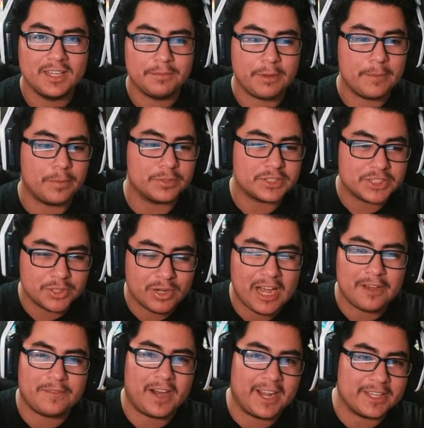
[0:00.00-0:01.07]
People still
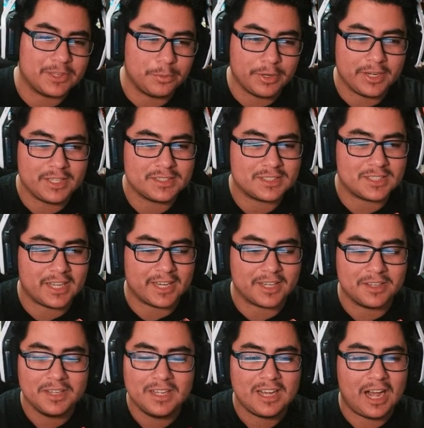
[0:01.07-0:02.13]
have i3s?
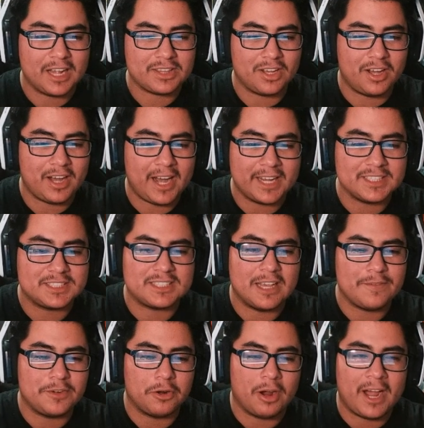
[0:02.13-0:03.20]
Like, I thought
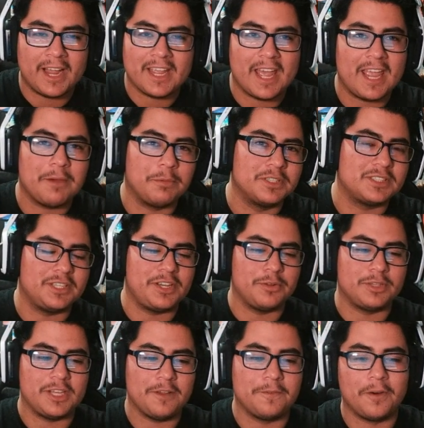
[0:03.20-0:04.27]
i7 or i8 was the
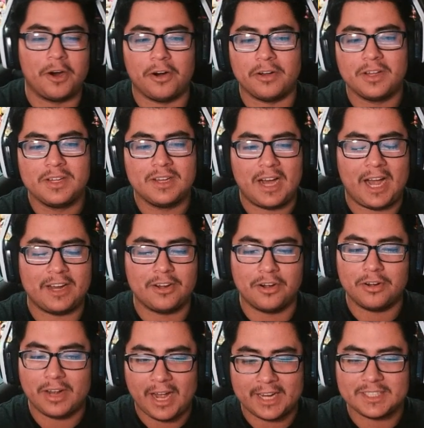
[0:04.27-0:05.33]
new default. I
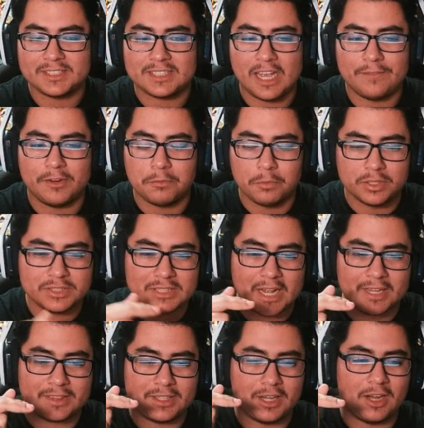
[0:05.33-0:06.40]
heard i7 was
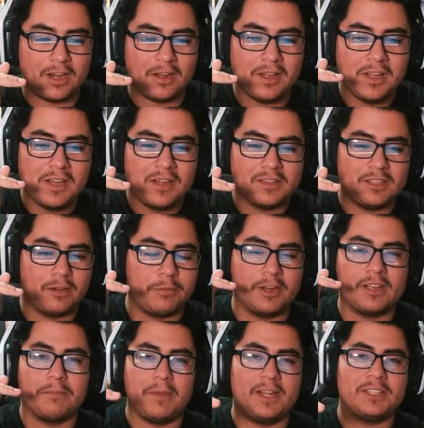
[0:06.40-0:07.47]
like the
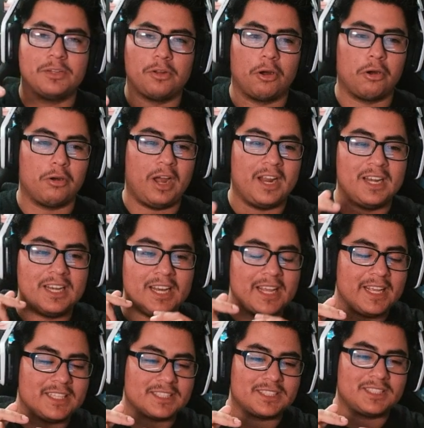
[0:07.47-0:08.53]
recommended or at
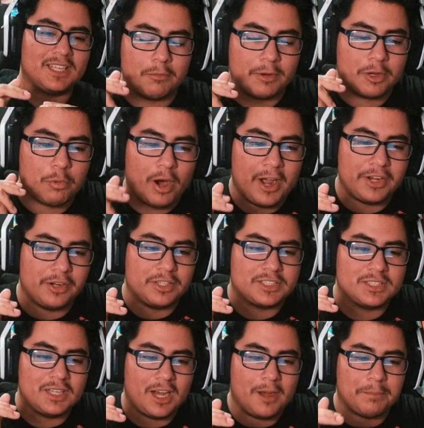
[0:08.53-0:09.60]
least required
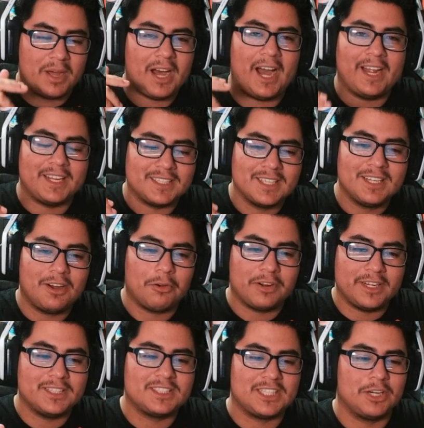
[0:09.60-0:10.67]

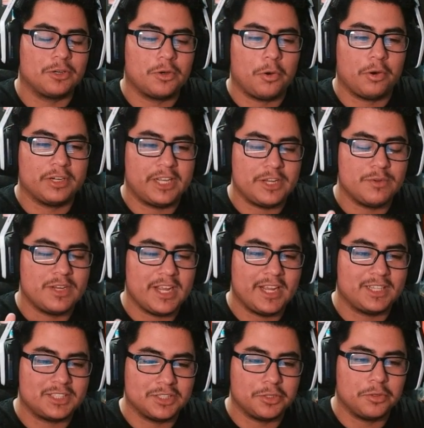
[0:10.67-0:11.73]
Intel core that you
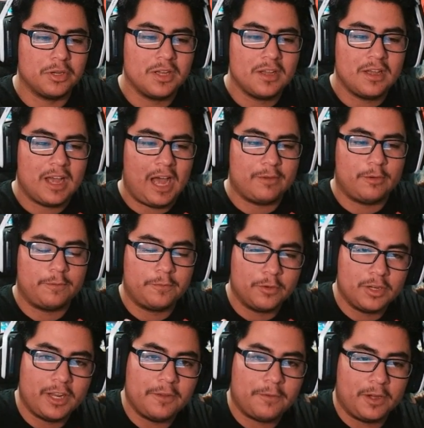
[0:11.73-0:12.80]
need to have a
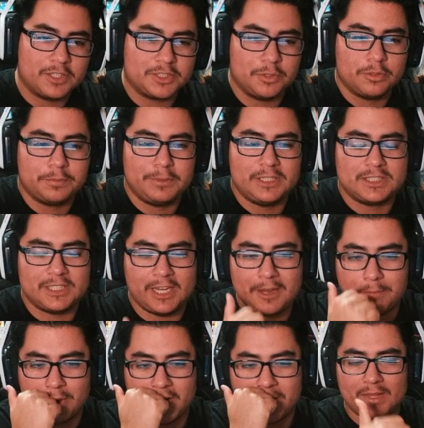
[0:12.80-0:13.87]
fully functional PC,
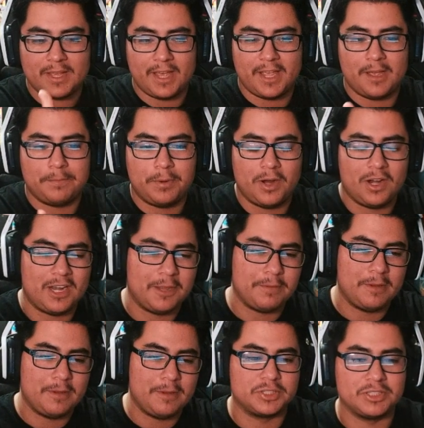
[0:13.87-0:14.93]
but hey, apparently
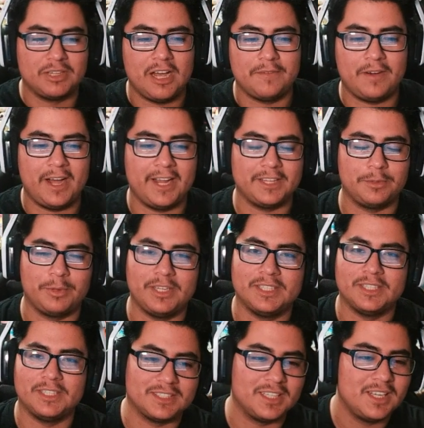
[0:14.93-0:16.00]
people still have
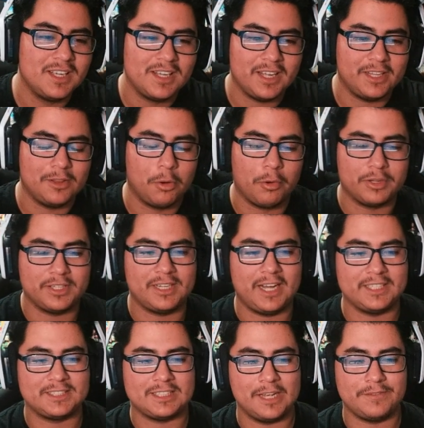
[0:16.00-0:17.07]
i3s and lower than
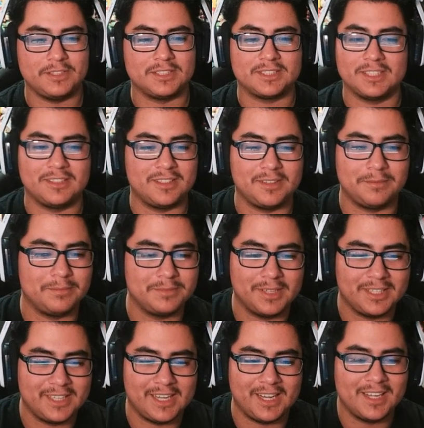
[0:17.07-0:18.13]
i7s.
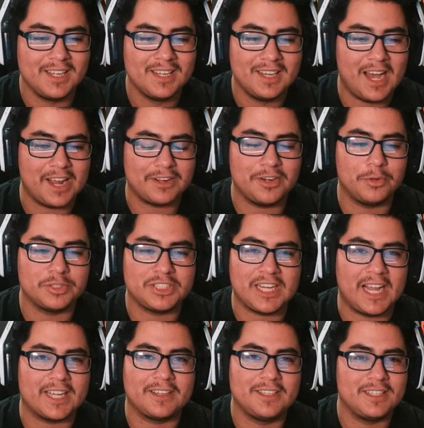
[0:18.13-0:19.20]
Yeah, I don't know
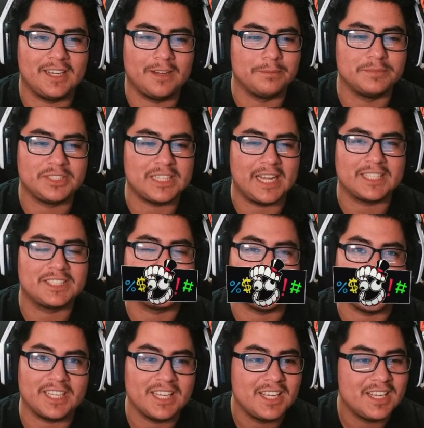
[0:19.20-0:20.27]
jack
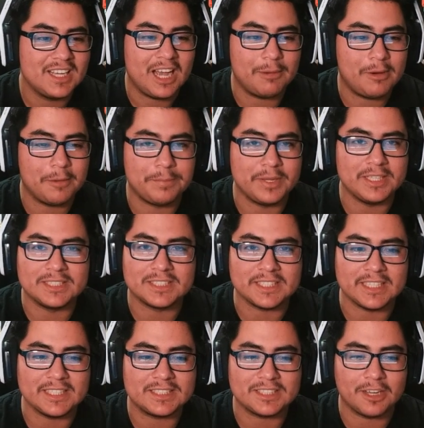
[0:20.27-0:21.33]
about
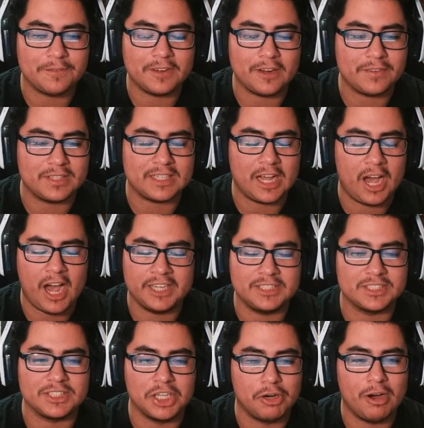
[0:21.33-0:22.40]
PC stuff and everything. I
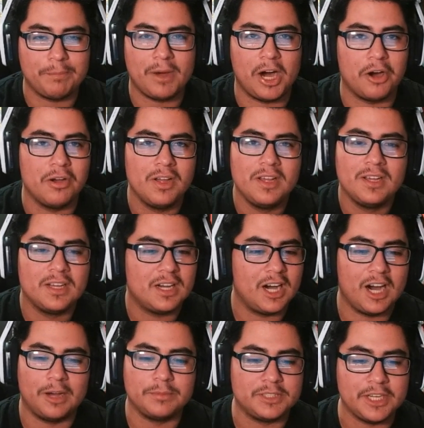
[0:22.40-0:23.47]
just know about
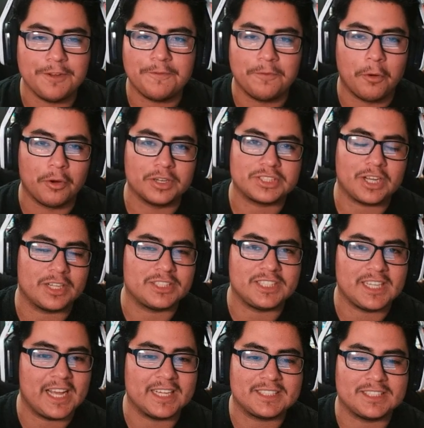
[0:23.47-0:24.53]
GeForce
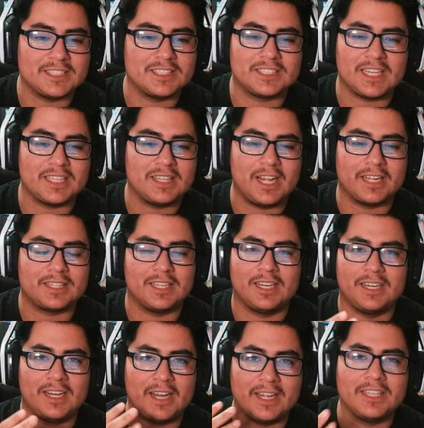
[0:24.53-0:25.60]
RTXs and like
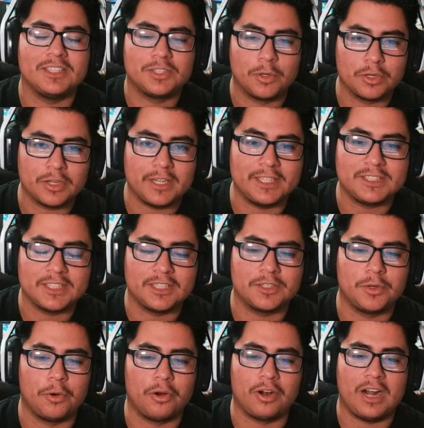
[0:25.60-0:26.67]
the Intel
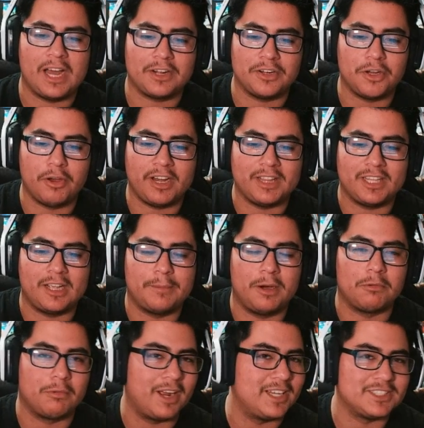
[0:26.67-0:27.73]
core. I don't know anything about
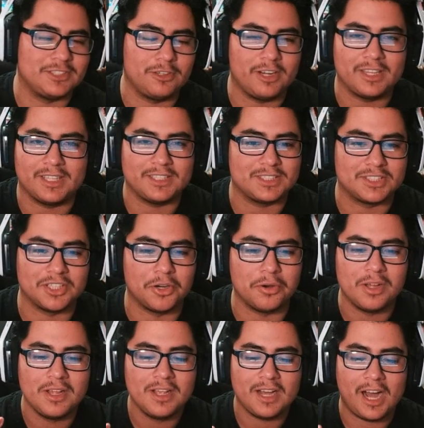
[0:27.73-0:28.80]
Ryzen or anything, so
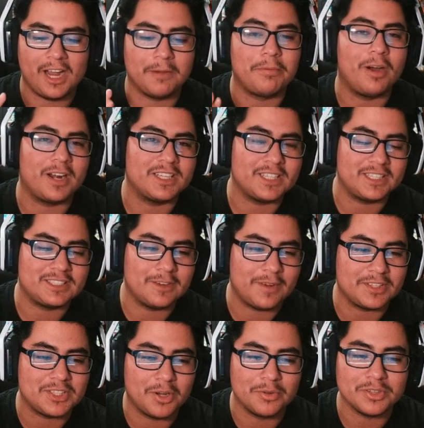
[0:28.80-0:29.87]
I apologize if I
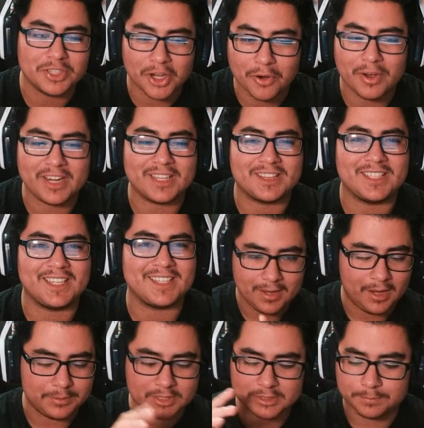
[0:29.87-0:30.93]
don't know anything.
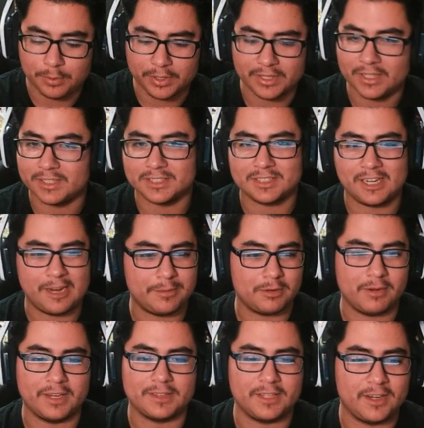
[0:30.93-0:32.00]
I'm just putting a disclaimer
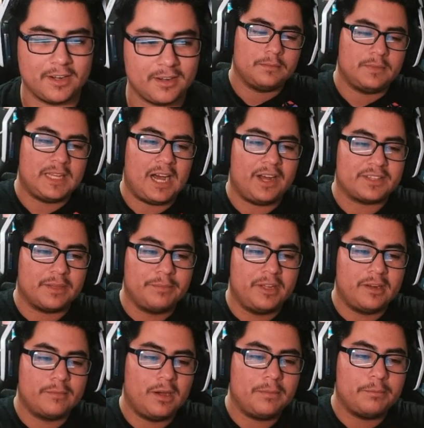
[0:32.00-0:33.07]
right there. Now, the
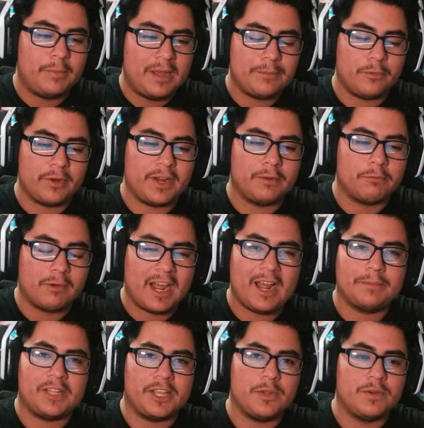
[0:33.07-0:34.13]
minimum memory
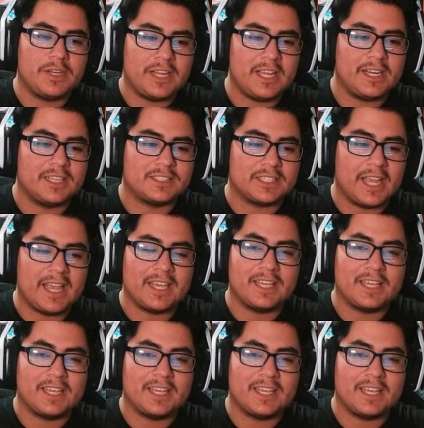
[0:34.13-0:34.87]
RAM that you need is 8